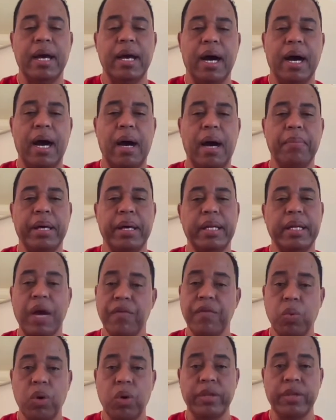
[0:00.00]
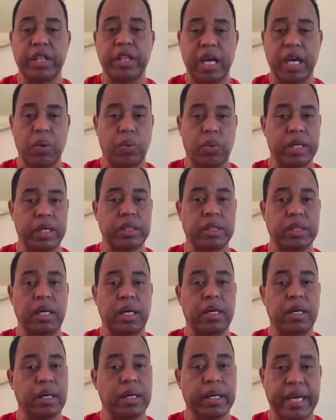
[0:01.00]
and everyone there was
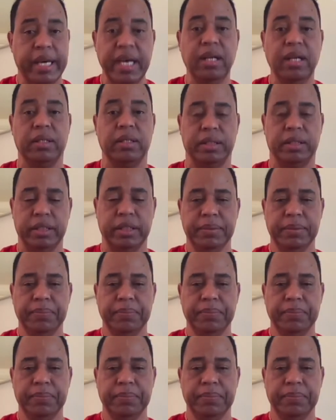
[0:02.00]
killed.